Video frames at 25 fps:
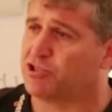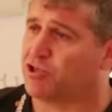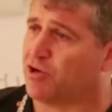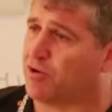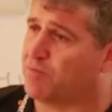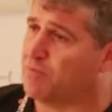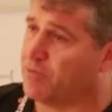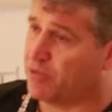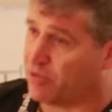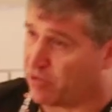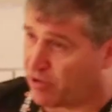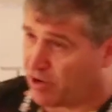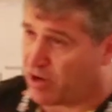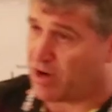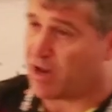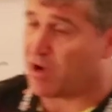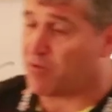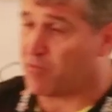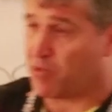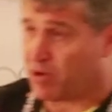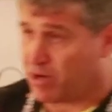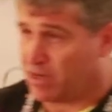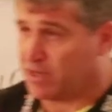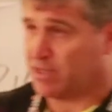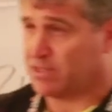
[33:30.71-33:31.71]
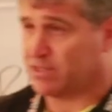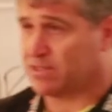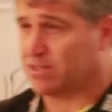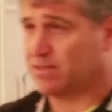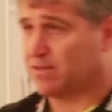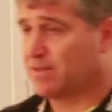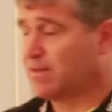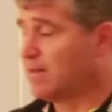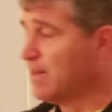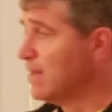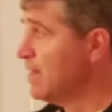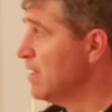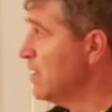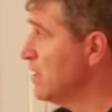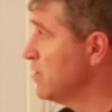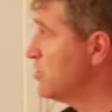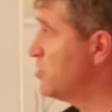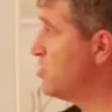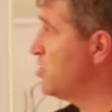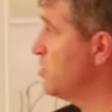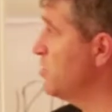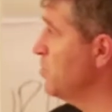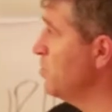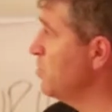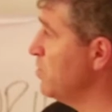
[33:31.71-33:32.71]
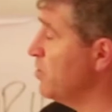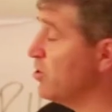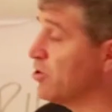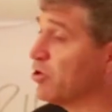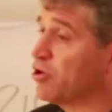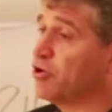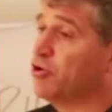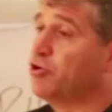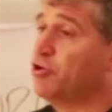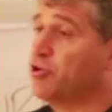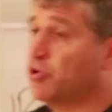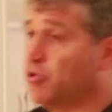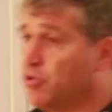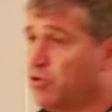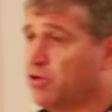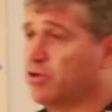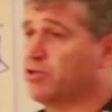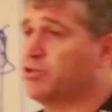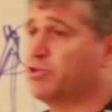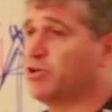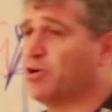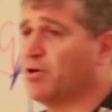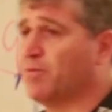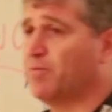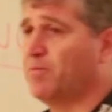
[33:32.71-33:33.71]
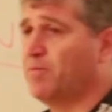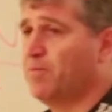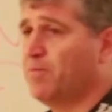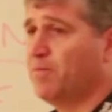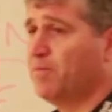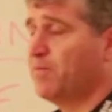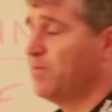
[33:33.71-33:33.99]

job? You've got to know what it is. Two, you've got to do your job.